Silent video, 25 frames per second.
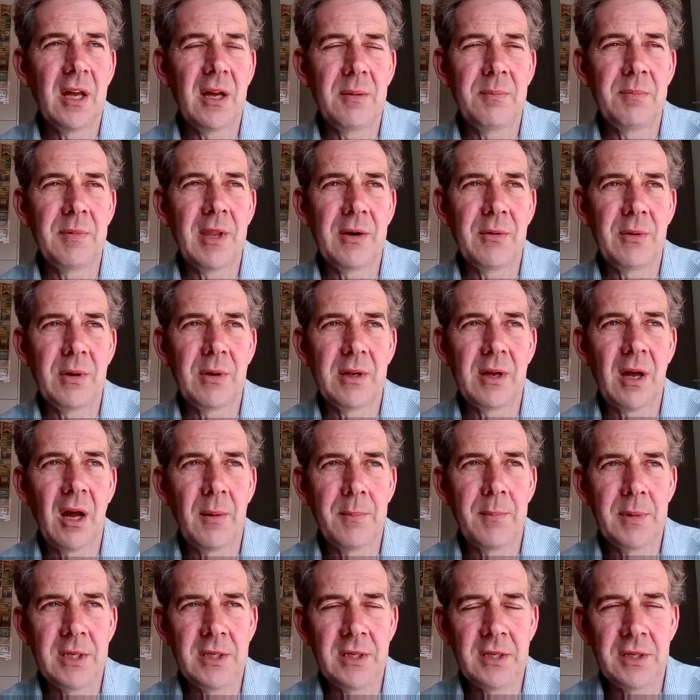Um, there are
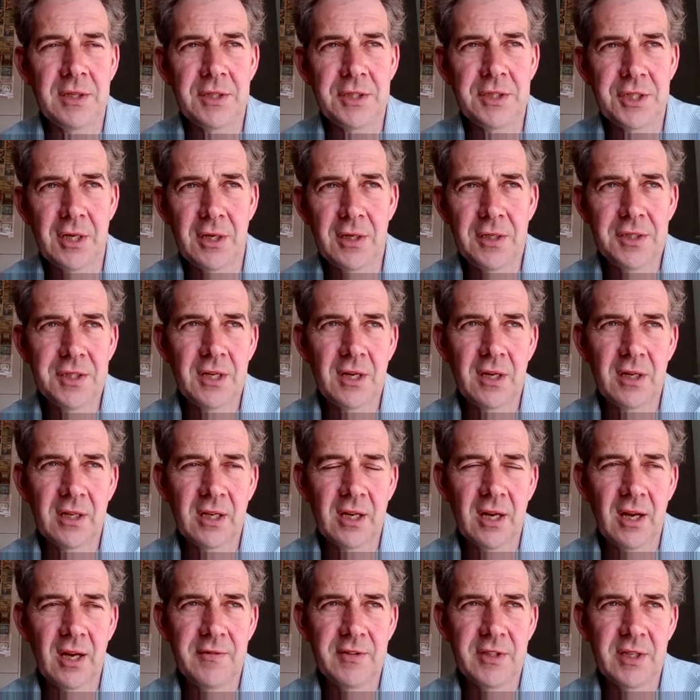Armenian church
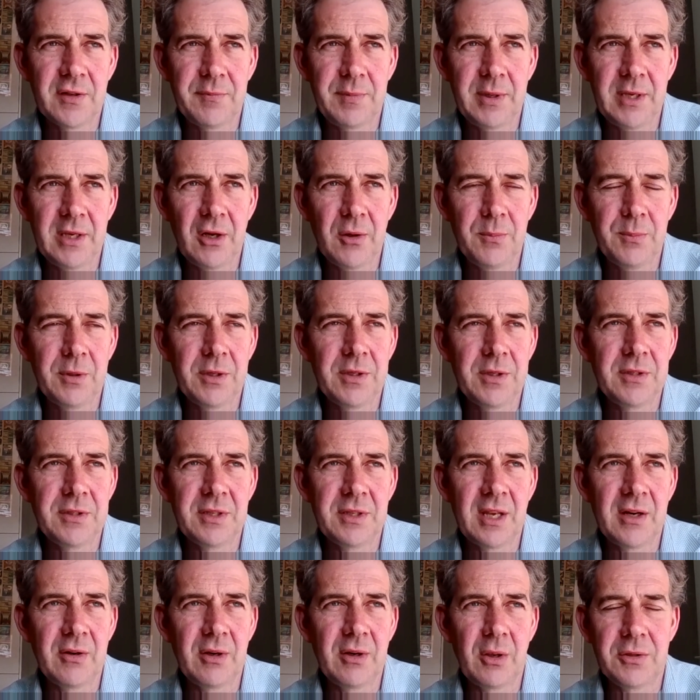archives have been opened.